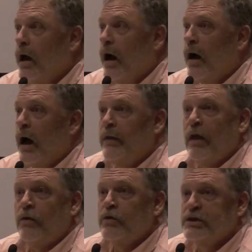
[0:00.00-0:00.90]
Uh, and
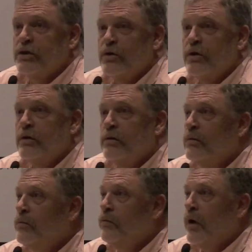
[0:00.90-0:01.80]
then there are
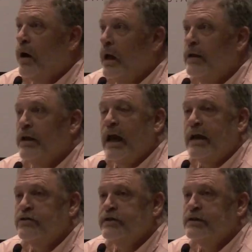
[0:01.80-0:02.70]
certain uh,
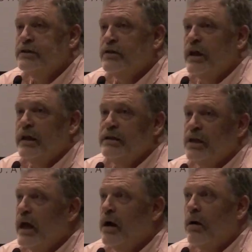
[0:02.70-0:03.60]
indications that he's
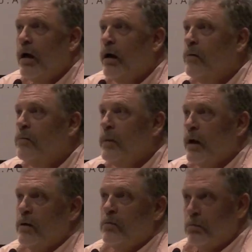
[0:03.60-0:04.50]
like a,
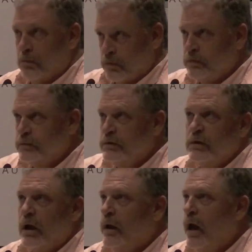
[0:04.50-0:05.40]
a,
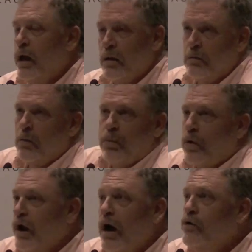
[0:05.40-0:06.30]
a, a
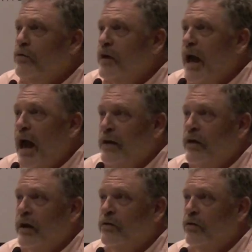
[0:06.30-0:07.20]
pornography
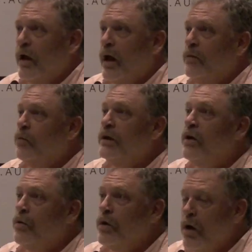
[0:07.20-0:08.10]
addict, and we
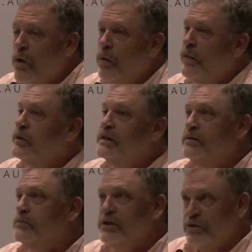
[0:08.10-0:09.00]
don't know whether
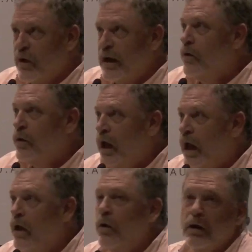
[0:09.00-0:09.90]
it's straight or
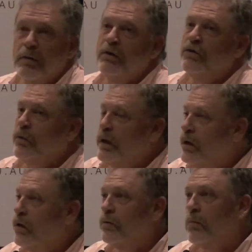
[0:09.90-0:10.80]
gay or in
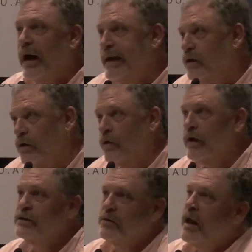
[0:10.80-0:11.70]
between or
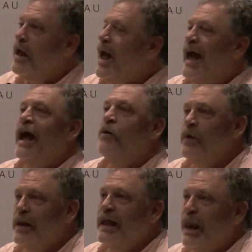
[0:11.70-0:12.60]
bi-curious. Or, and I
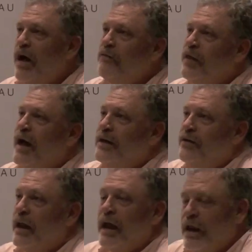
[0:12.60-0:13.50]
really love
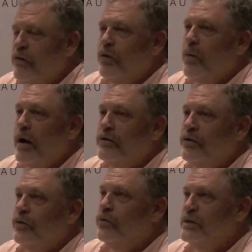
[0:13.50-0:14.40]
that, and I never want
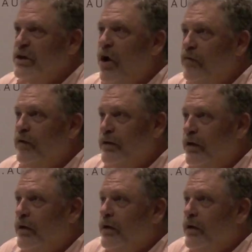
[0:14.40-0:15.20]
to resolve it.